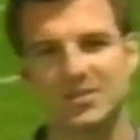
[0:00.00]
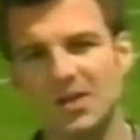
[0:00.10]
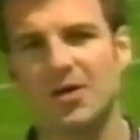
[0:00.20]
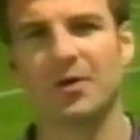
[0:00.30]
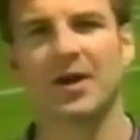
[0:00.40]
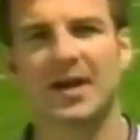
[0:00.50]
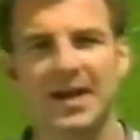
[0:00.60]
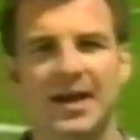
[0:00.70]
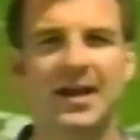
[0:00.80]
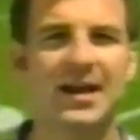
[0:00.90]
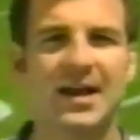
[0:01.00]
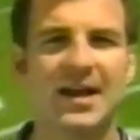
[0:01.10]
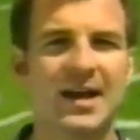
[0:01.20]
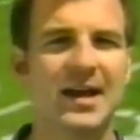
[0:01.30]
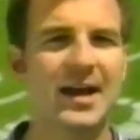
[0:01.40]
So,
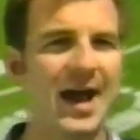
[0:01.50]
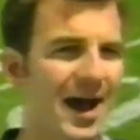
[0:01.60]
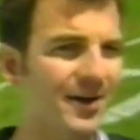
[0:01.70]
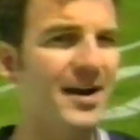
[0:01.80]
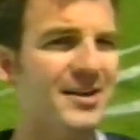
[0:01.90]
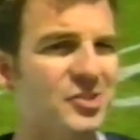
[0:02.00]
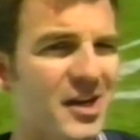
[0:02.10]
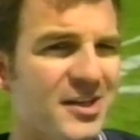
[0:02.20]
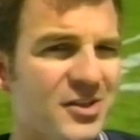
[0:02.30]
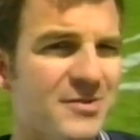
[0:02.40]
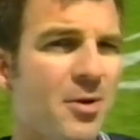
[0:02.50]
how did I change its